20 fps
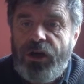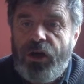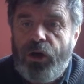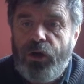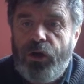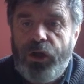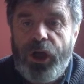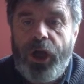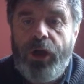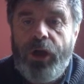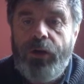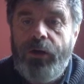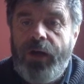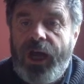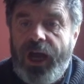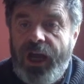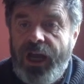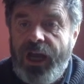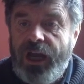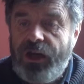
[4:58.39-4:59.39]
although
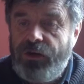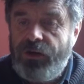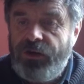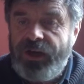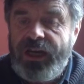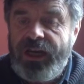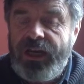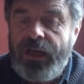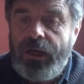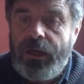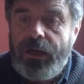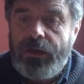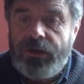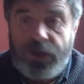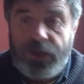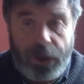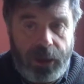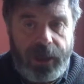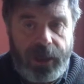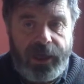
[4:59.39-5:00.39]
I agree
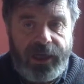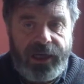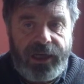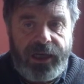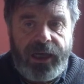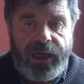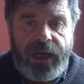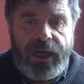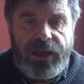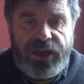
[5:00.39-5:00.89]
totally